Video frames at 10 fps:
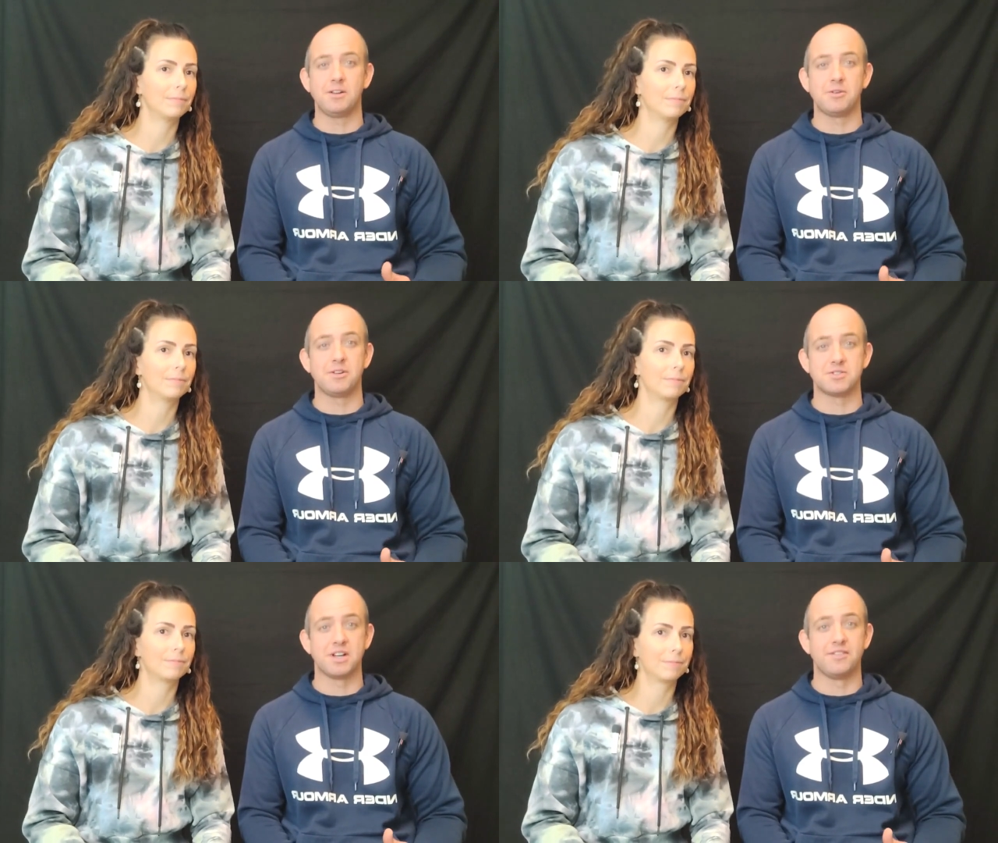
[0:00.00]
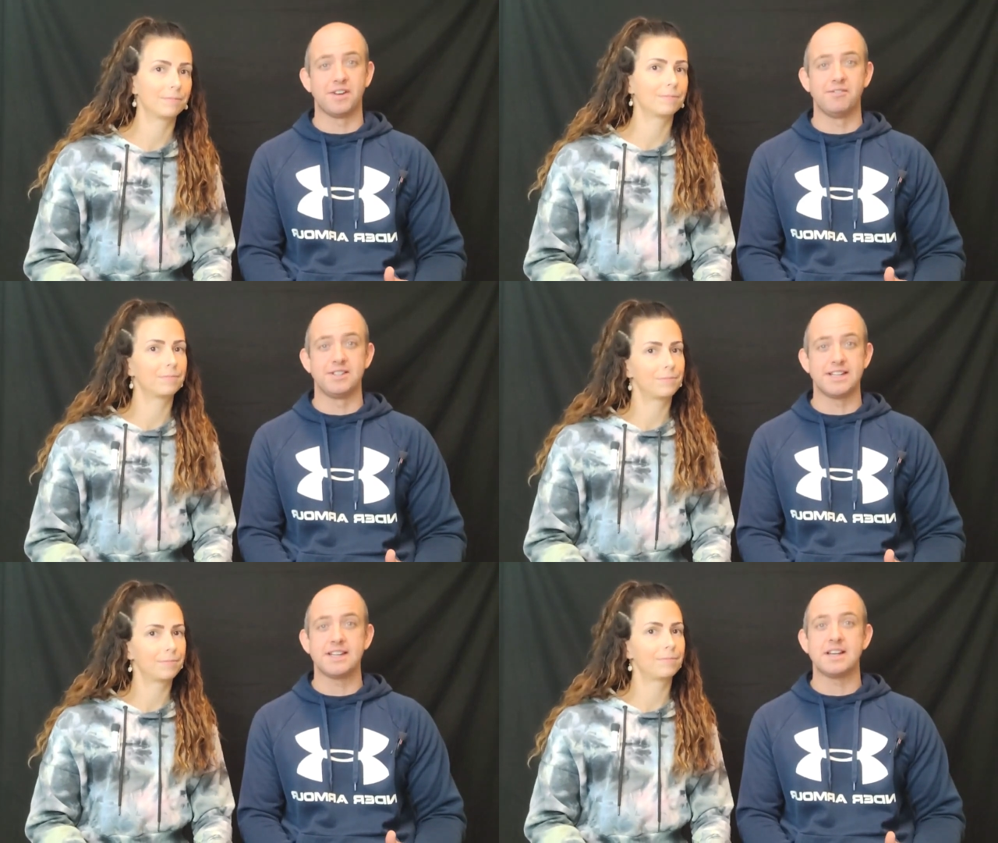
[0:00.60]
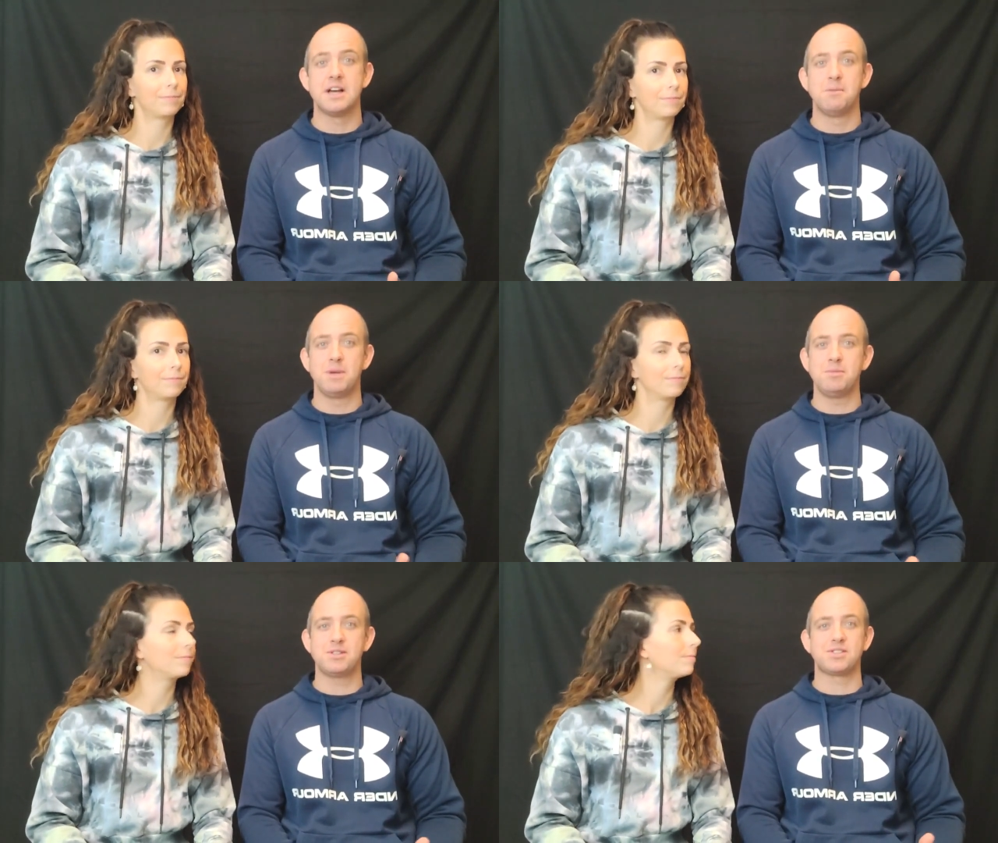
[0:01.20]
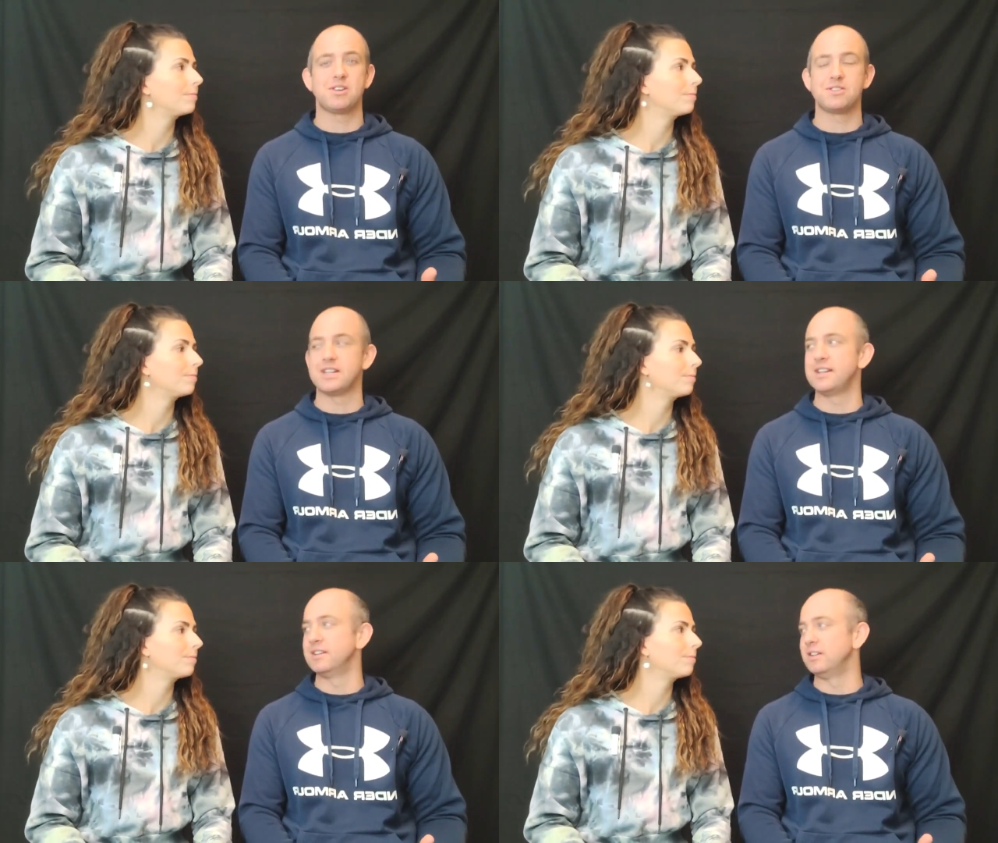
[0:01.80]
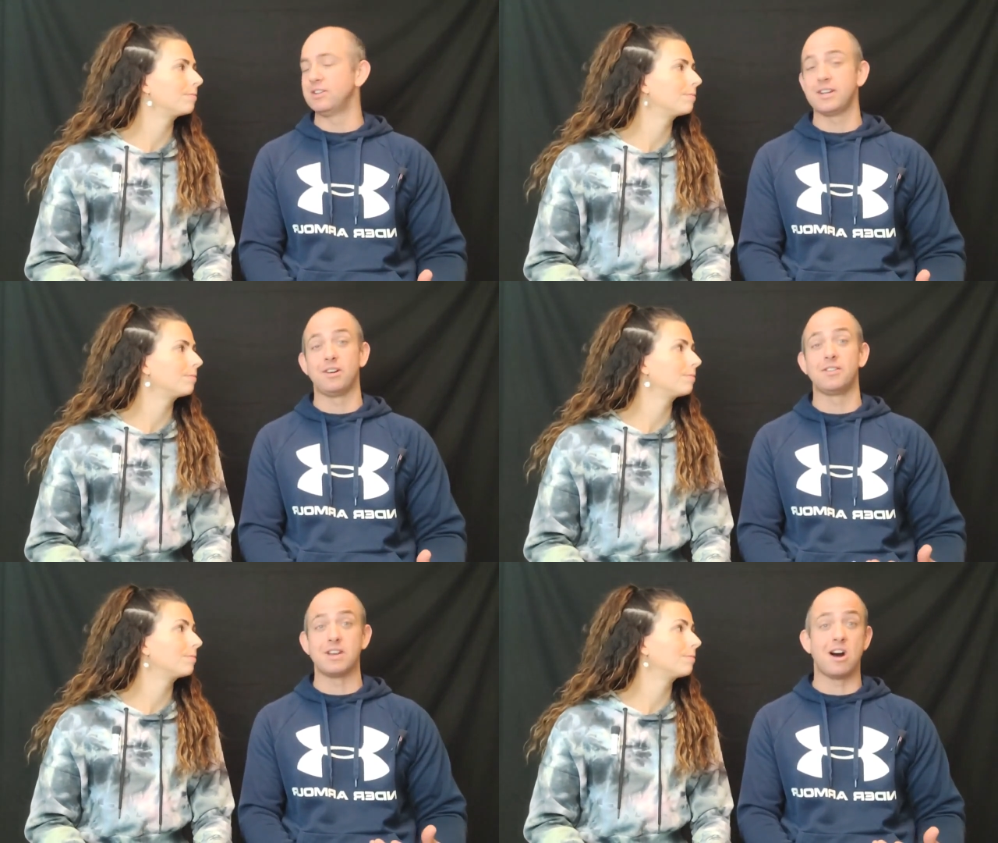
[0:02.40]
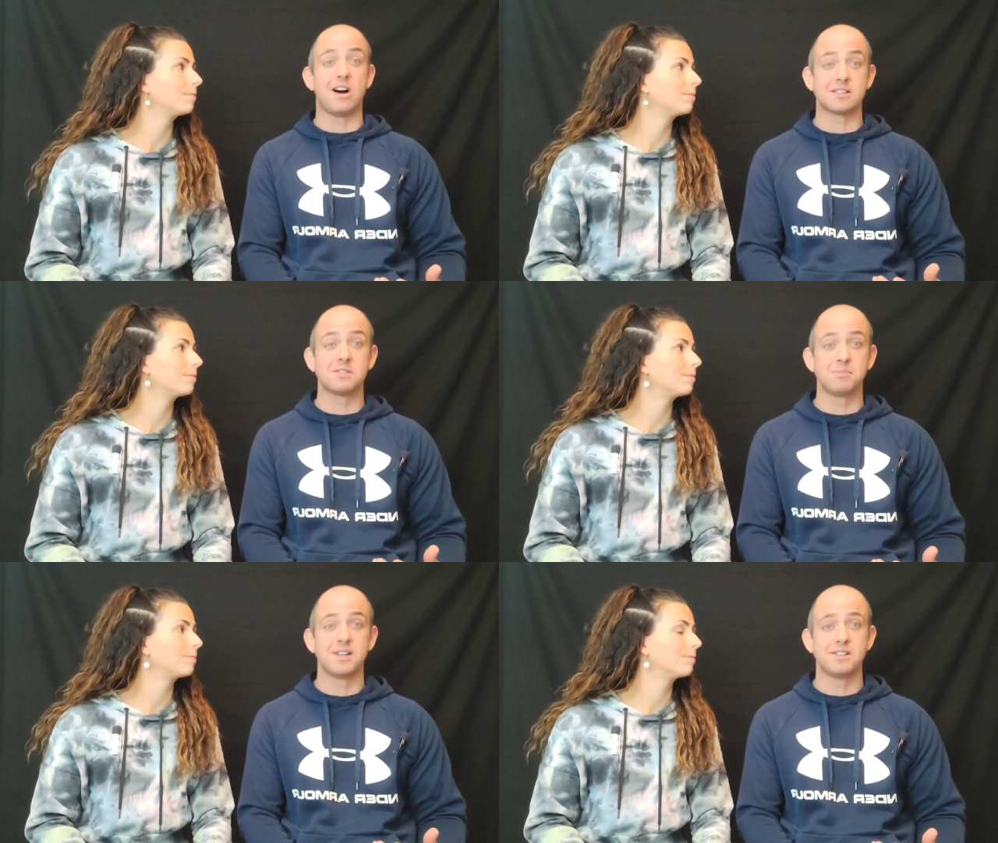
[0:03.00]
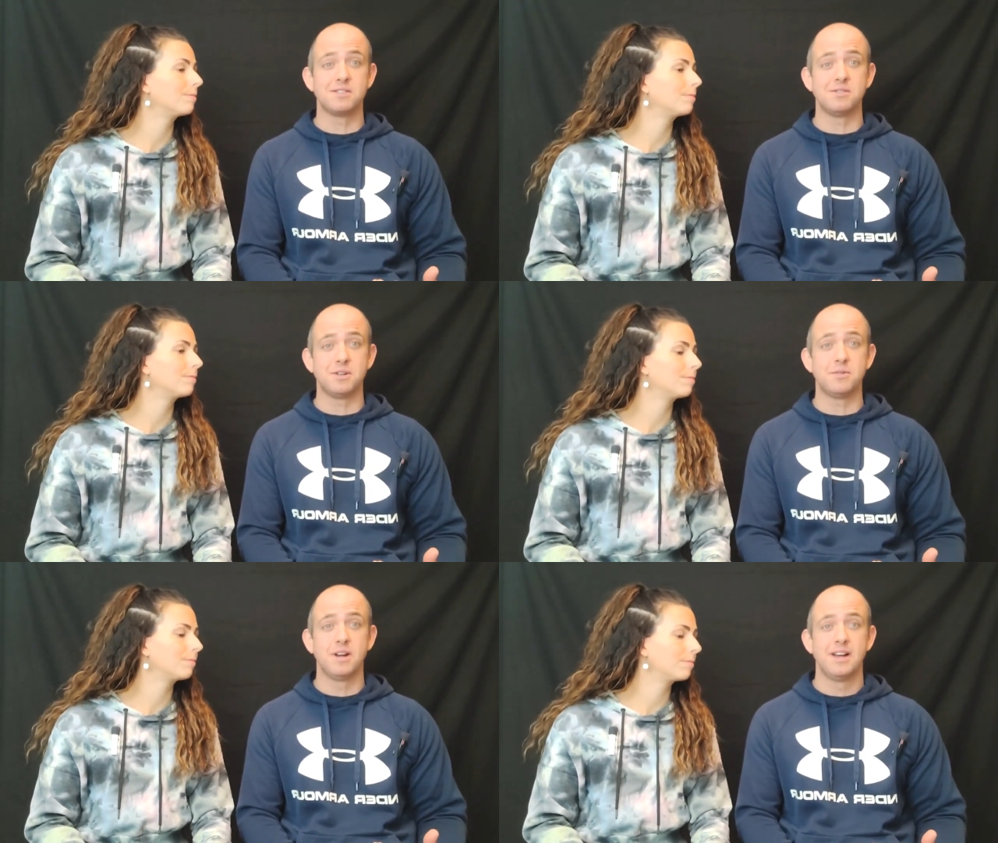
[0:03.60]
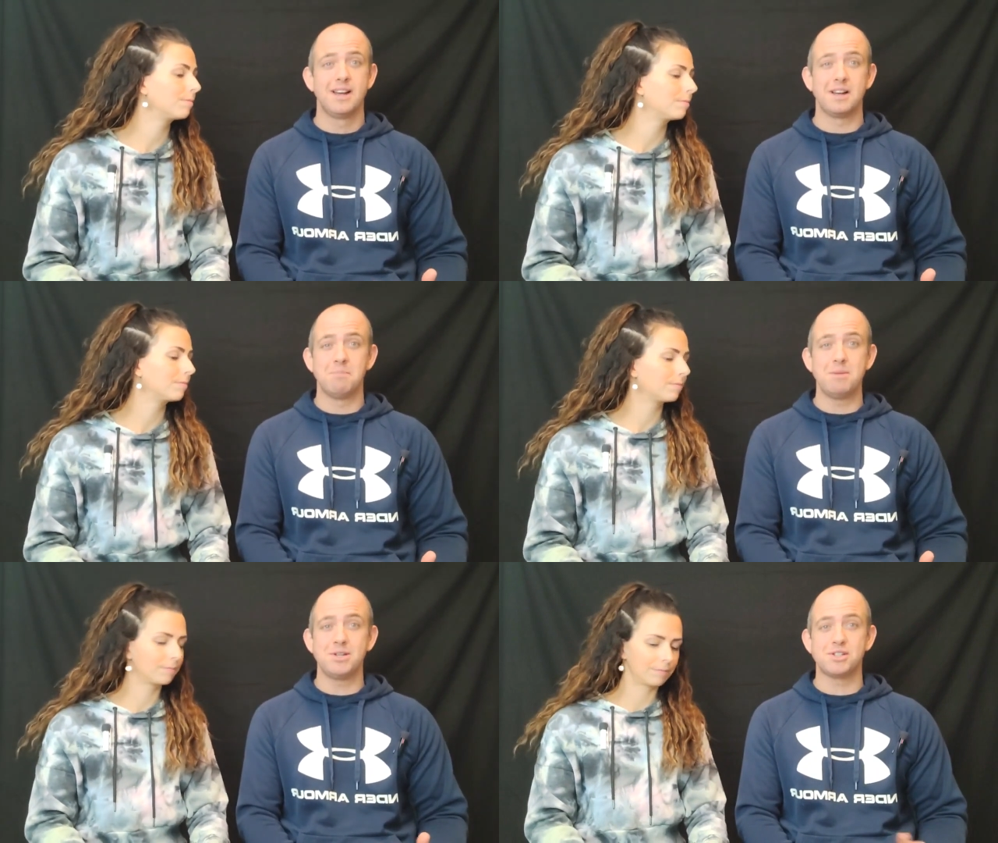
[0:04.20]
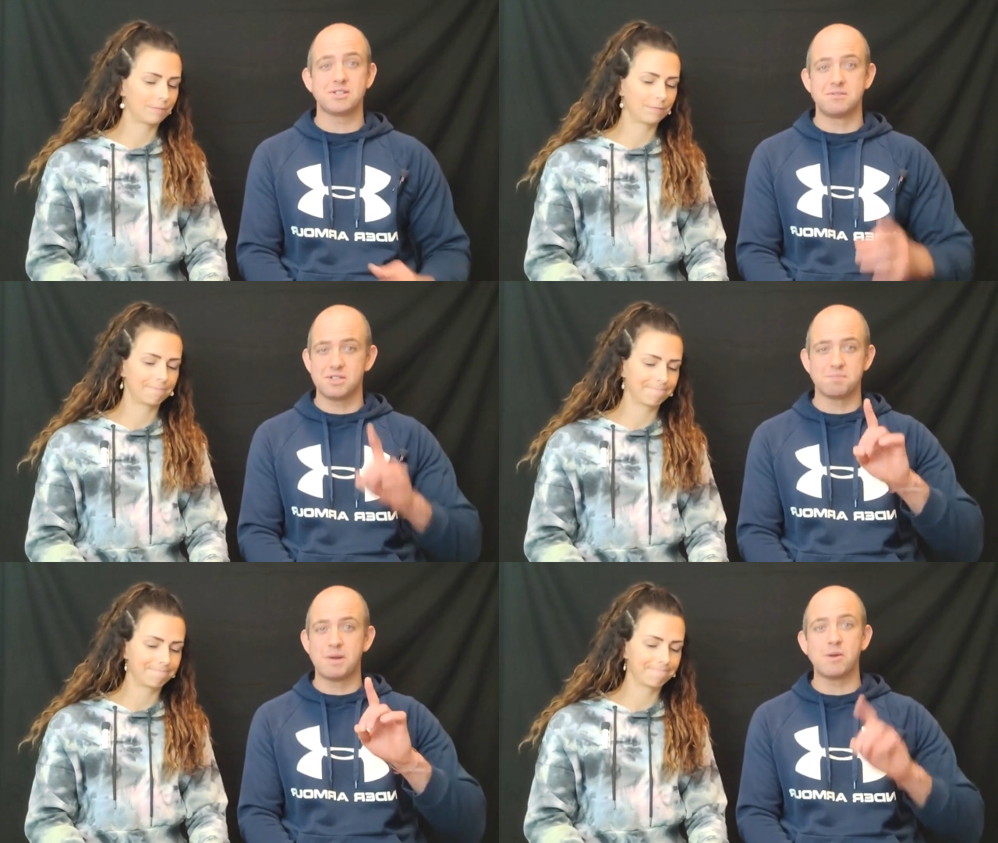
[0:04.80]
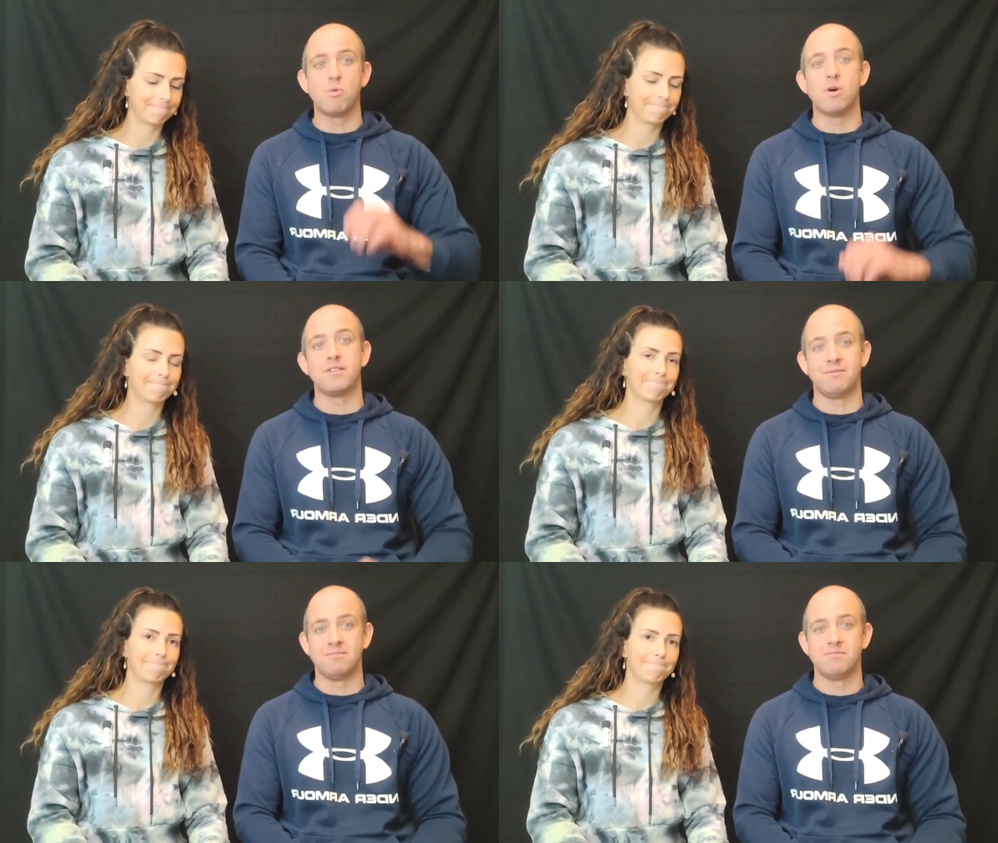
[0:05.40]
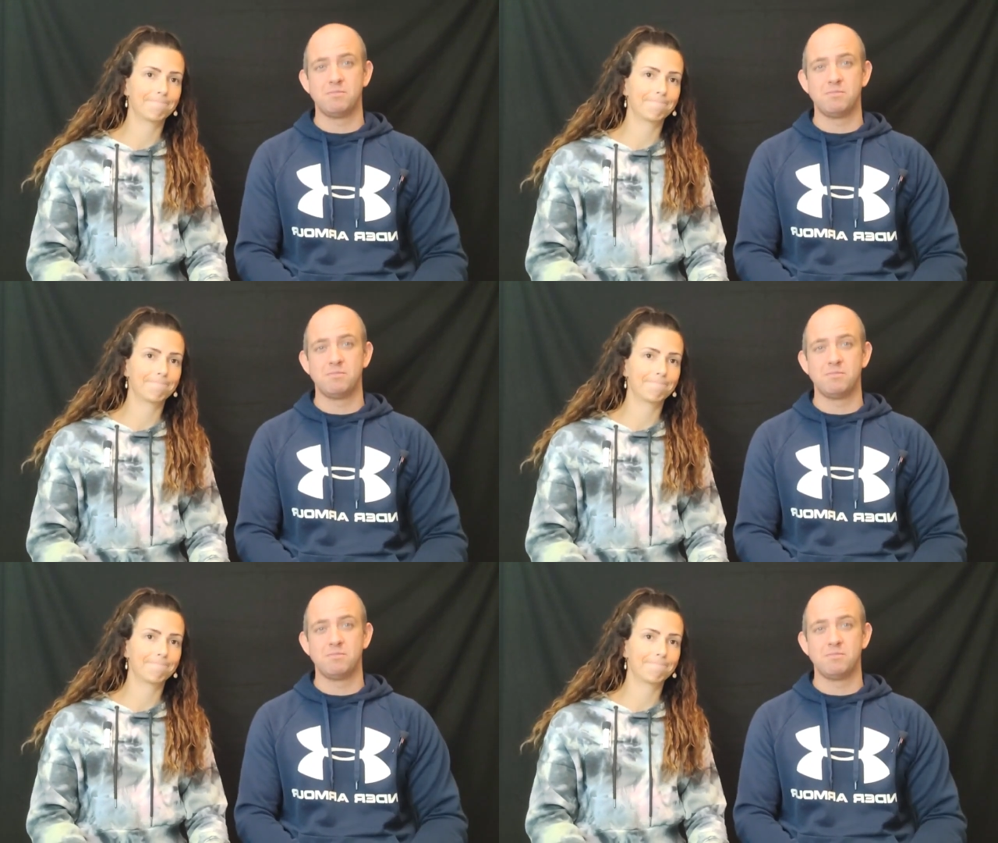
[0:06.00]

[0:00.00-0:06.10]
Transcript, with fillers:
Speaker 1: hell out of yourself every day, maybe you start taking a look at all the awesome things you do, and maybe just pick one